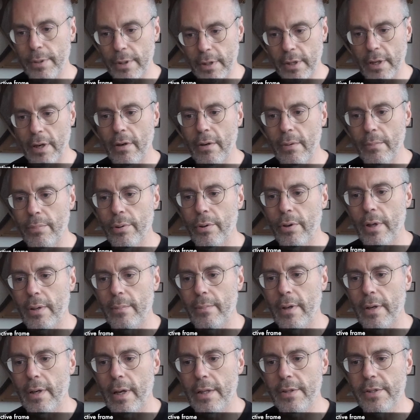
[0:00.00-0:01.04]
but the current
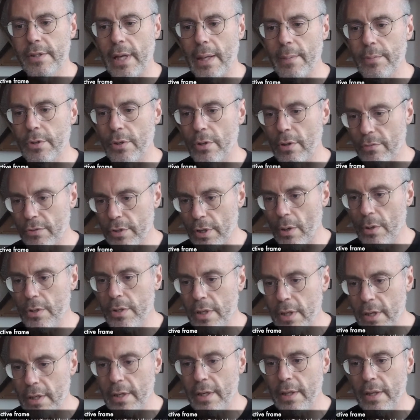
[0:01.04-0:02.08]
product landscape. So you've
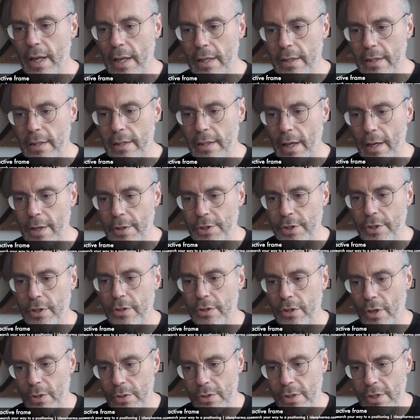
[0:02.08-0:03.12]
chosen an indication,
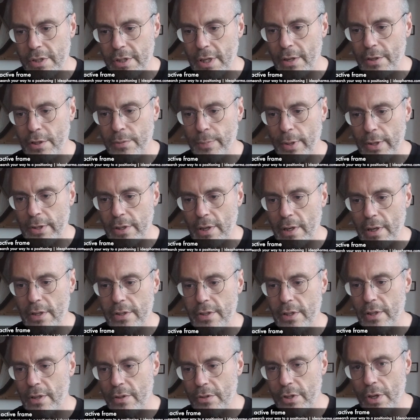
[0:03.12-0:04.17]
you've chosen a set of
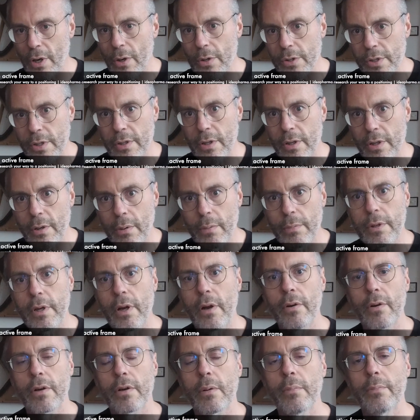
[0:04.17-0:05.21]
specialists, and you've chosen the
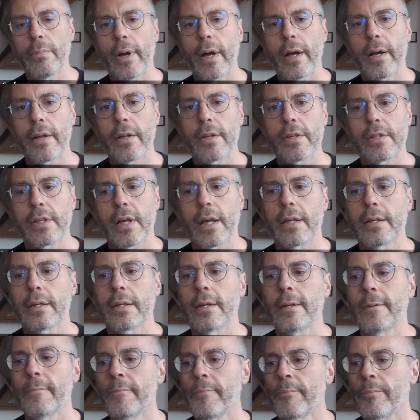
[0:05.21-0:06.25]
current competitor set.
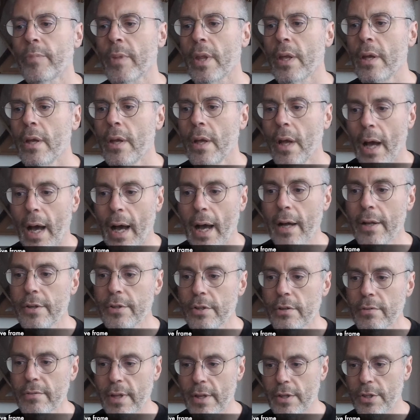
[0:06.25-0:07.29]
And
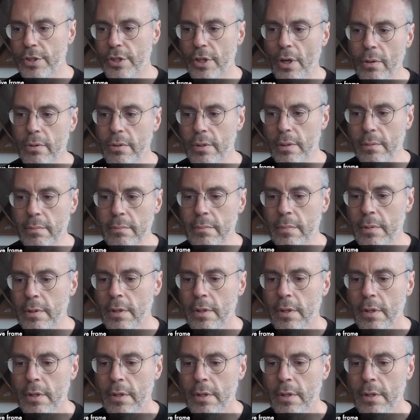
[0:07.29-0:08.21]
you've then shown them